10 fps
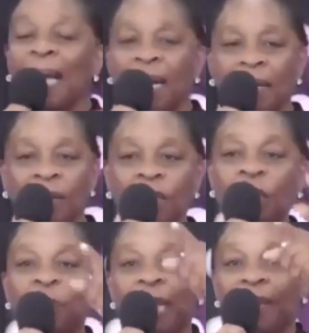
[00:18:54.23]
of that
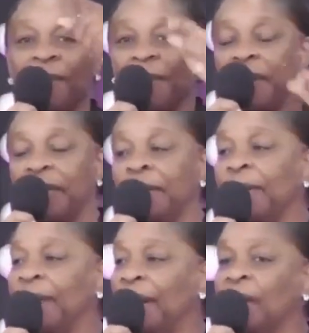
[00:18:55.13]
she'd be at the front
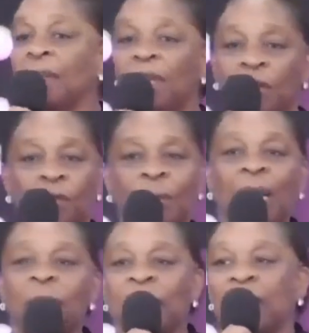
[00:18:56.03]
on the rostrum and
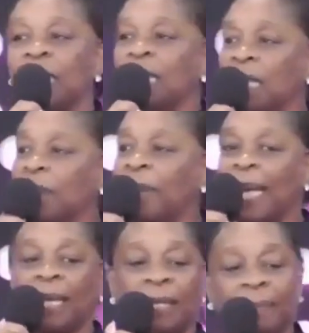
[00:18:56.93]
I'd be sitting at the
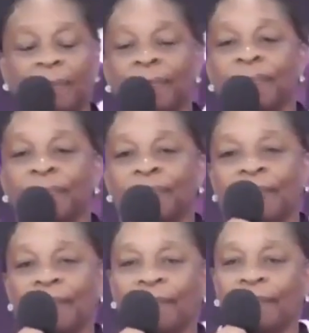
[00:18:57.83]
back
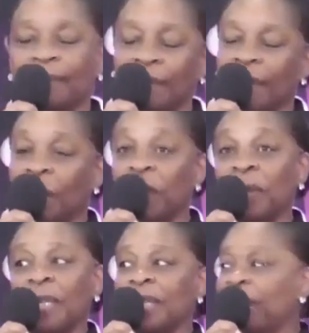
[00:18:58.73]
with all
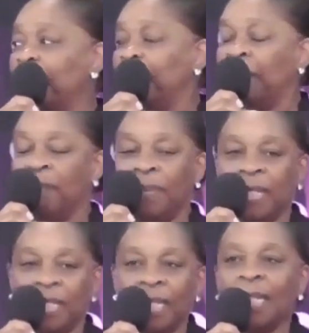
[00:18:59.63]
the other
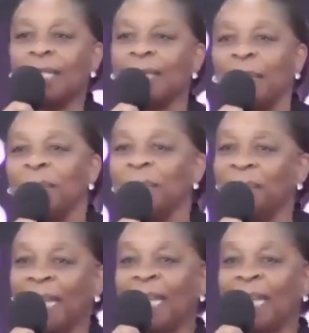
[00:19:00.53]
preacher kids, them making